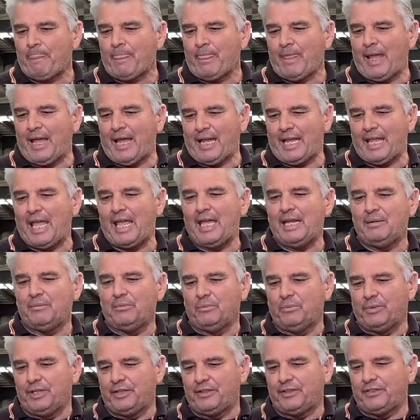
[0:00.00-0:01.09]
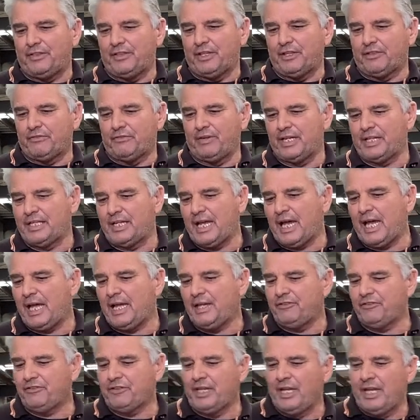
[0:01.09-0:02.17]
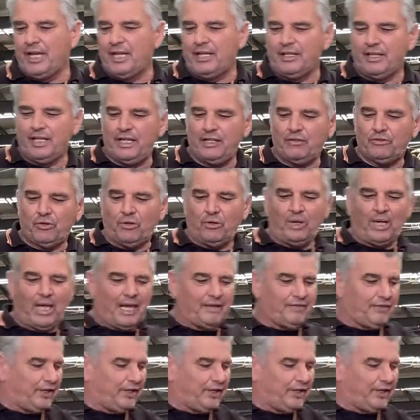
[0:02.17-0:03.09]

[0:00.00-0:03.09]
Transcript: again with the thread guards. These all have a